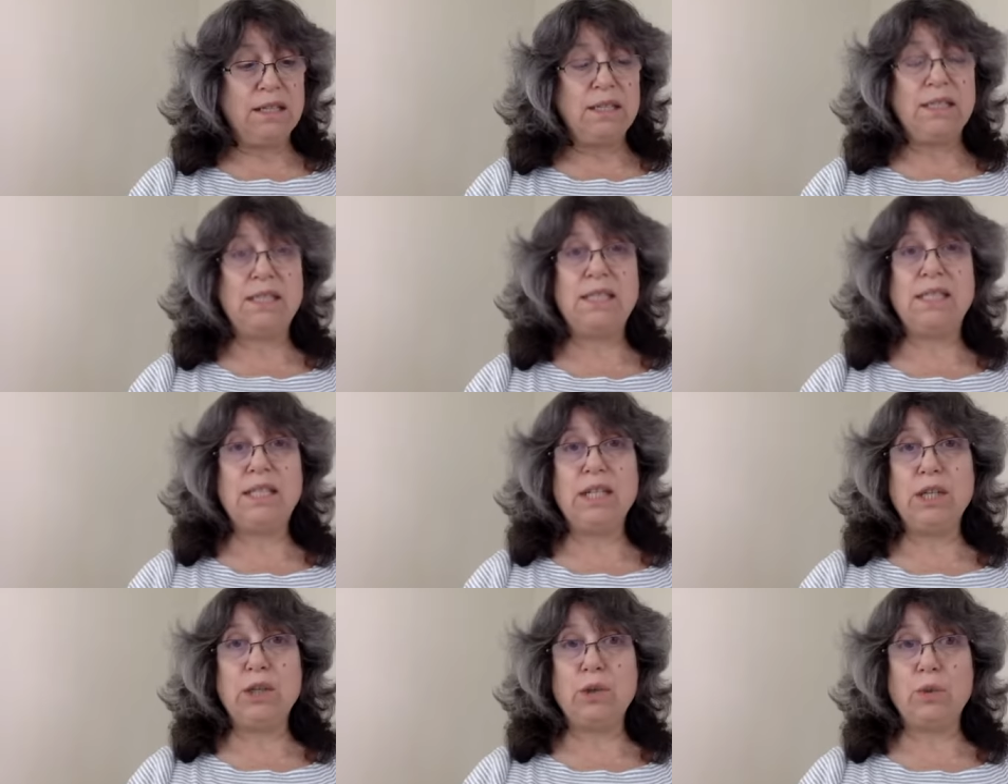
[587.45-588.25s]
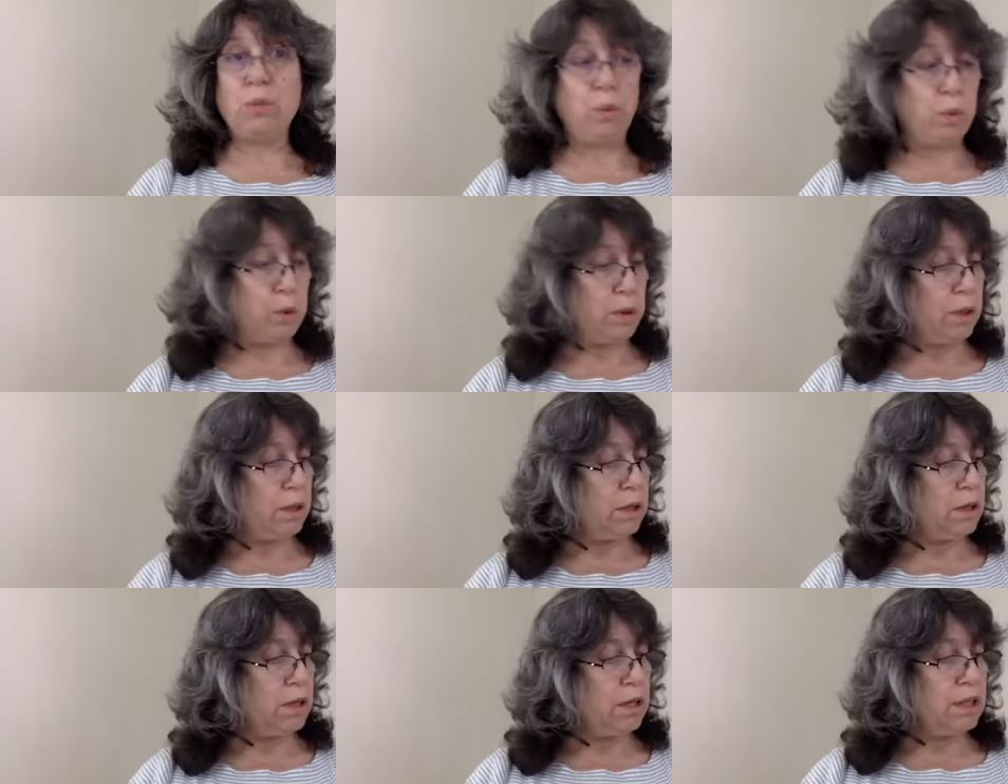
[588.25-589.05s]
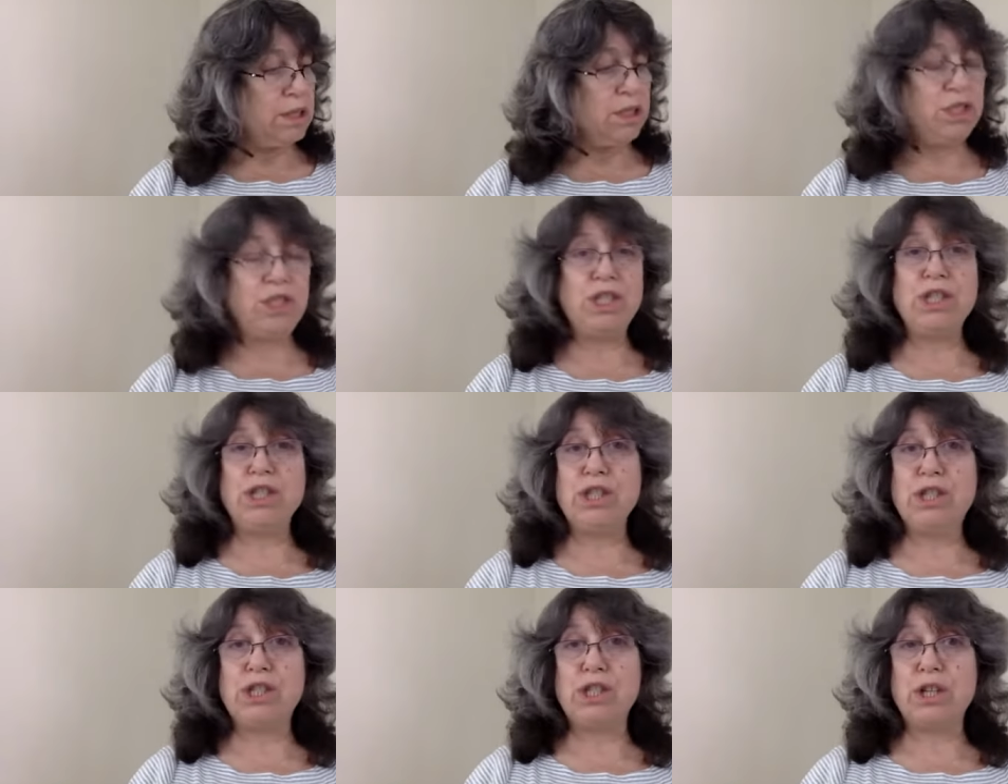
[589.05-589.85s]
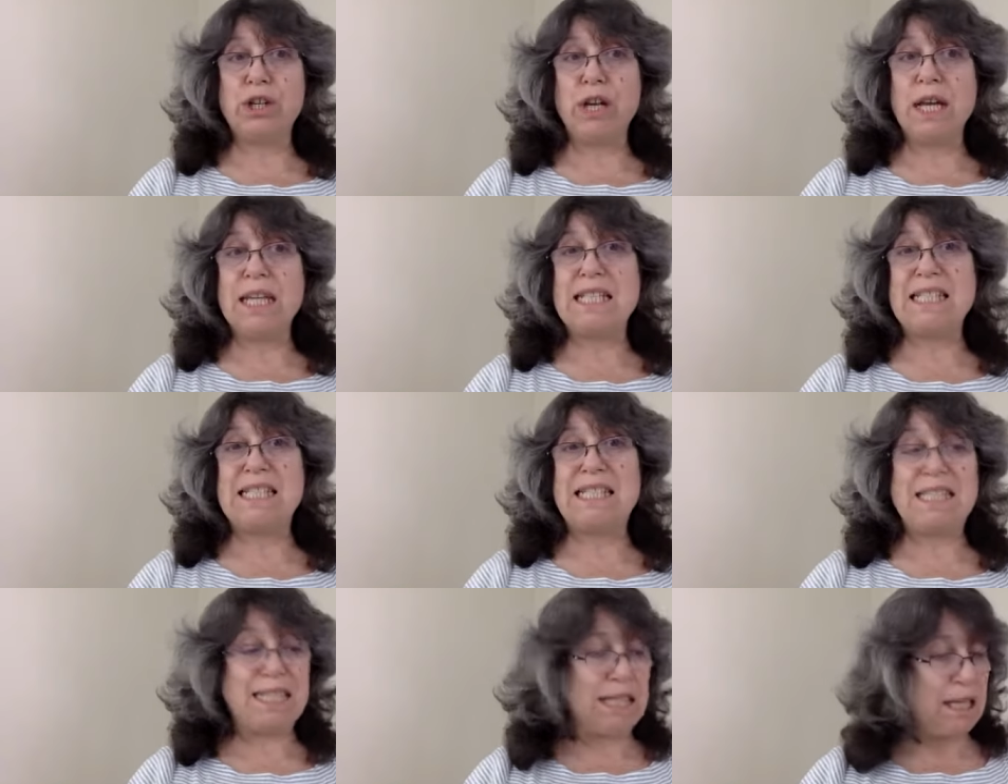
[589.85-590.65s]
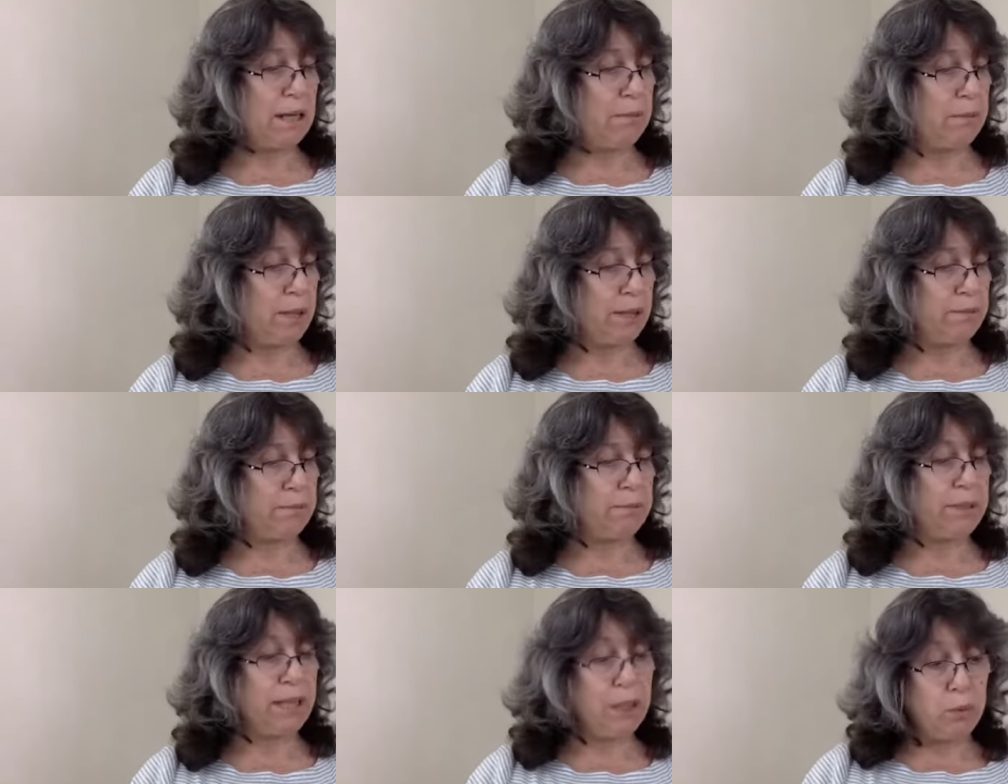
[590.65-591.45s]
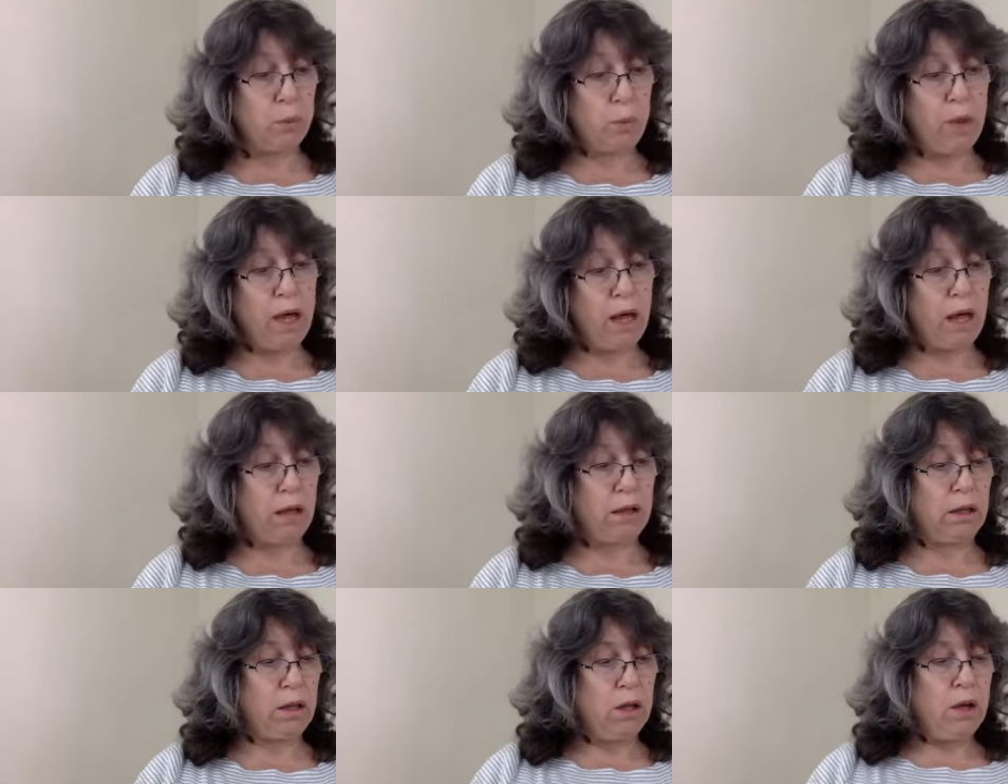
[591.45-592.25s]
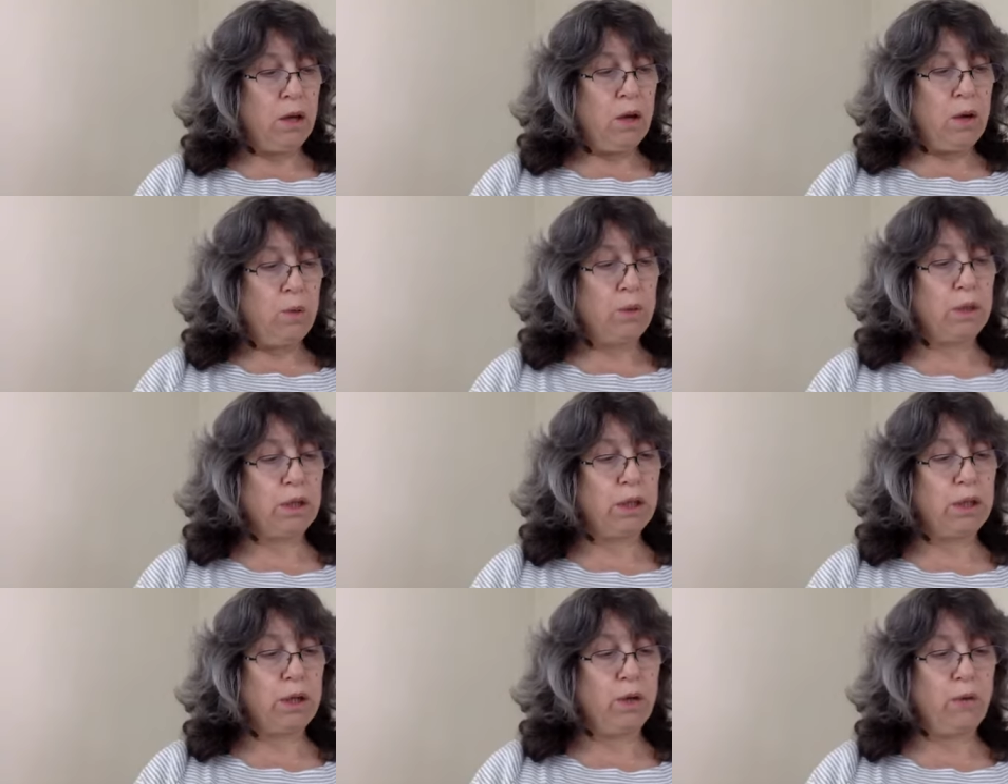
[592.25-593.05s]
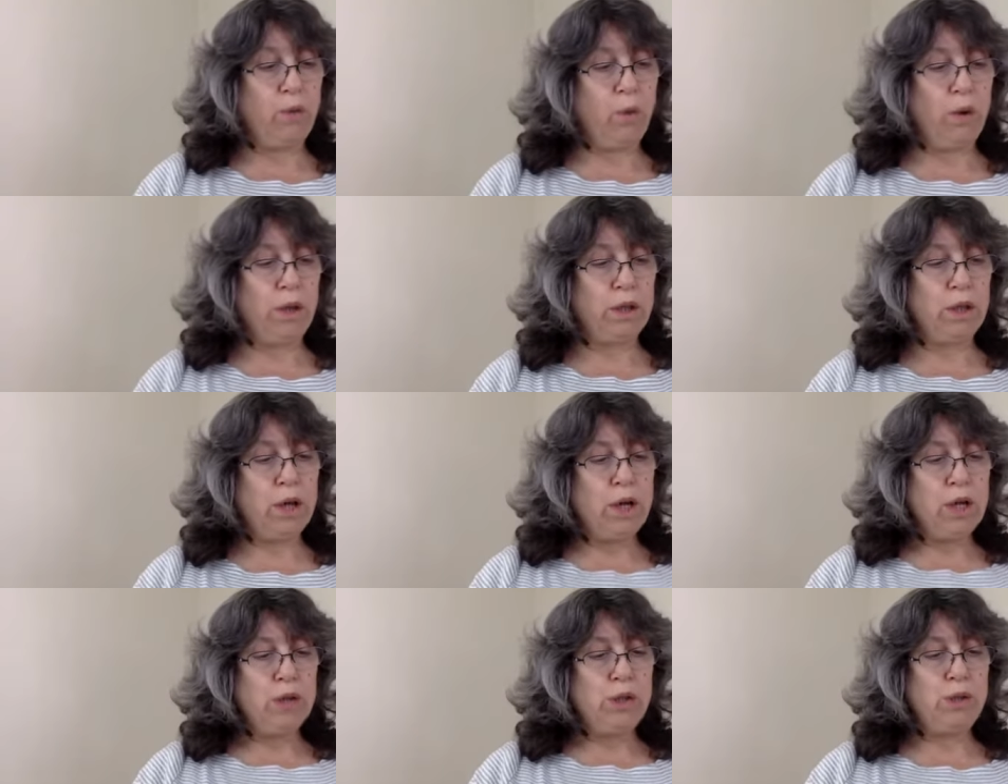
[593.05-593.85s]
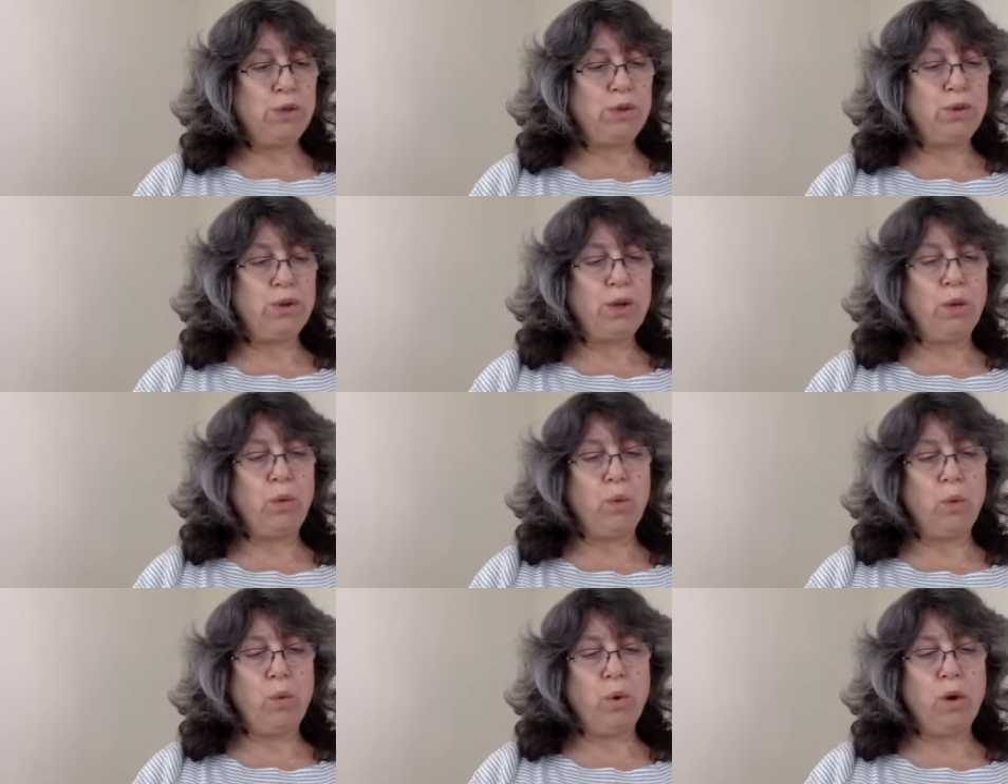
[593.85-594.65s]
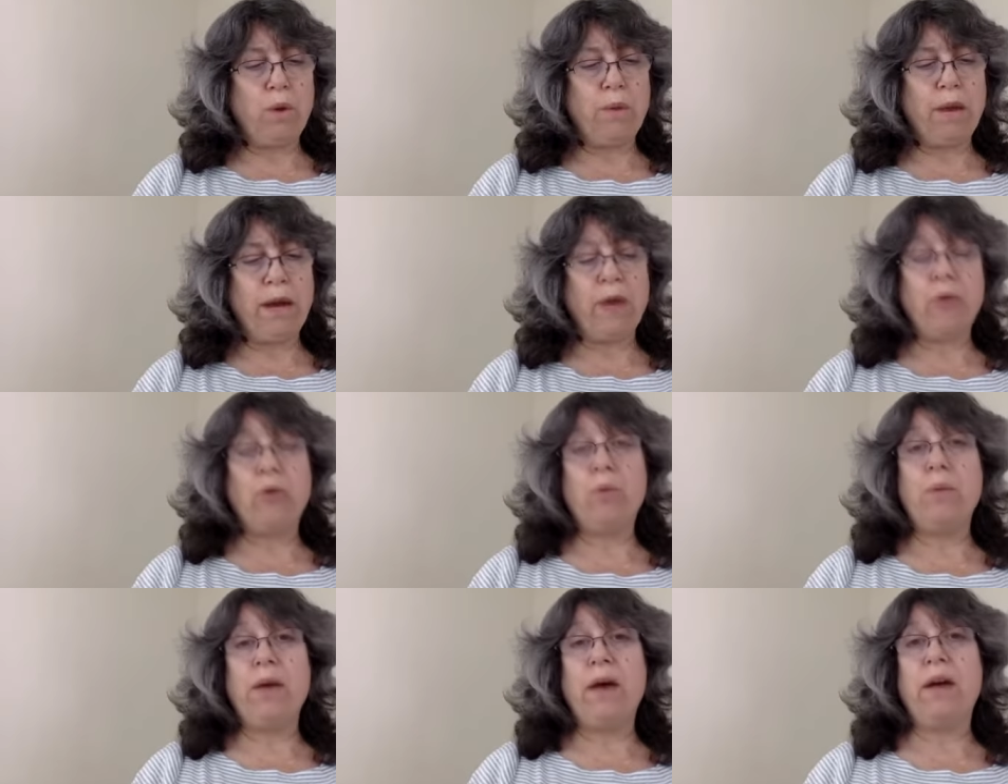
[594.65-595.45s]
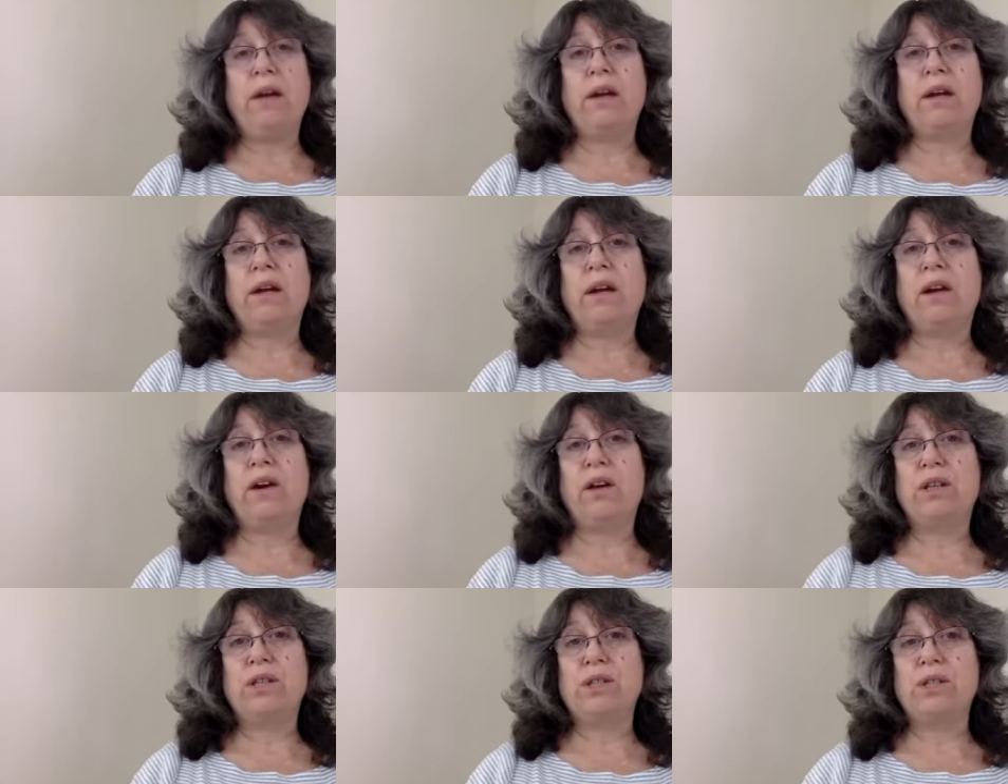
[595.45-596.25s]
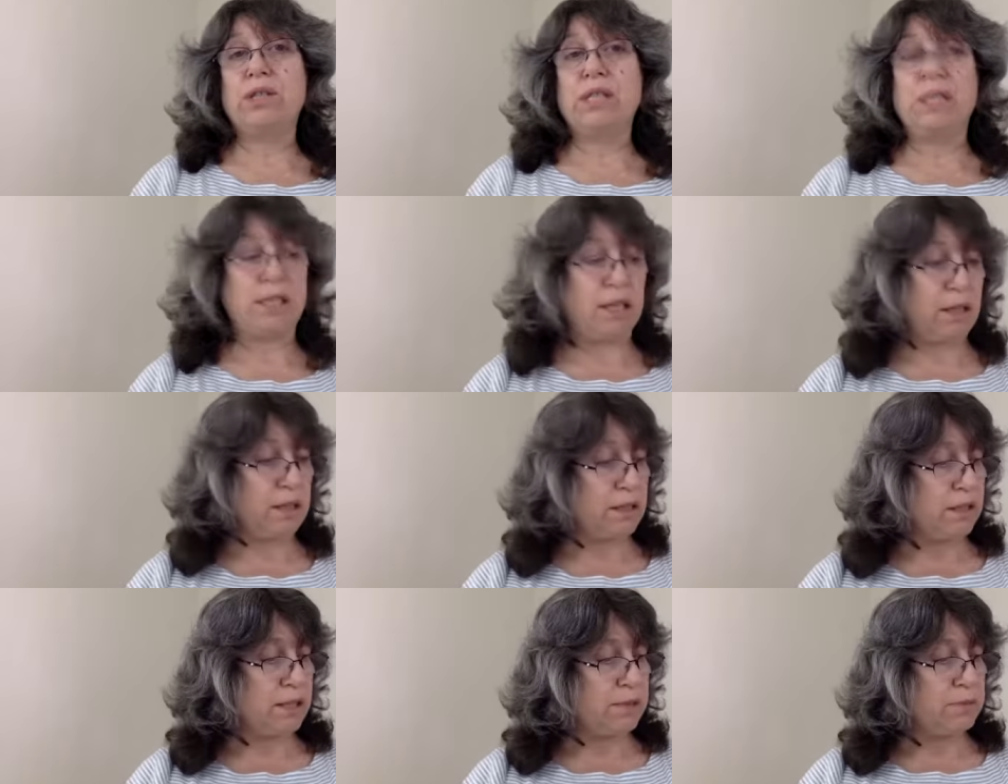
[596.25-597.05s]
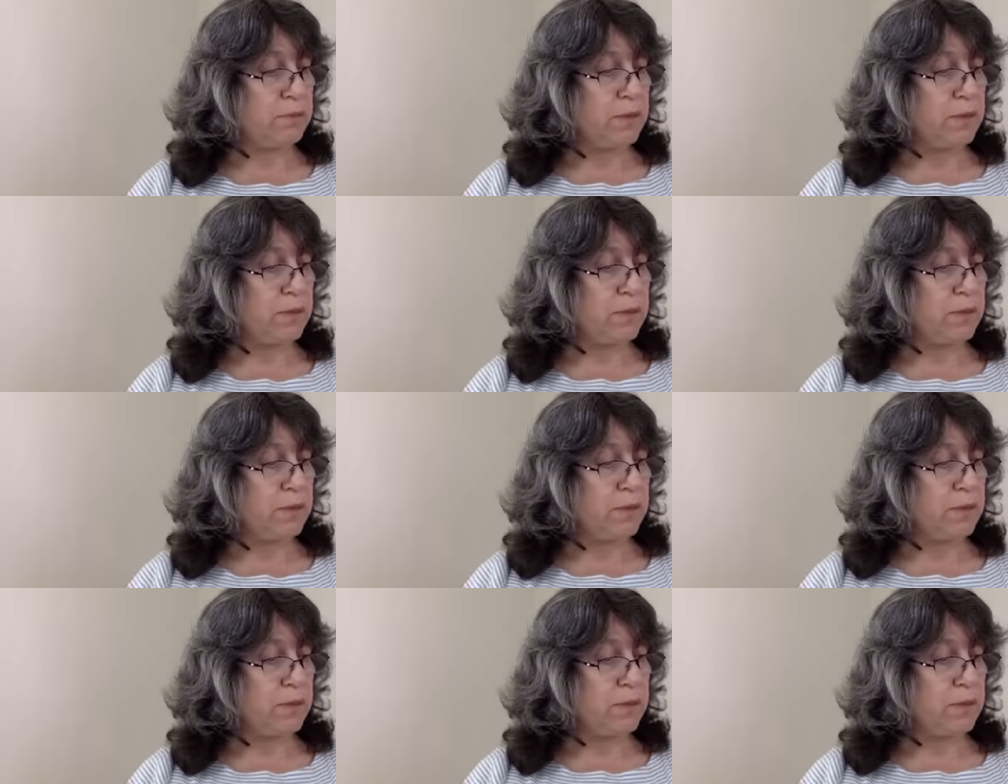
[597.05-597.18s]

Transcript: cedarwood, ginger, and cinnamon, blend well with clove oil due to their warm aromatic characteristics.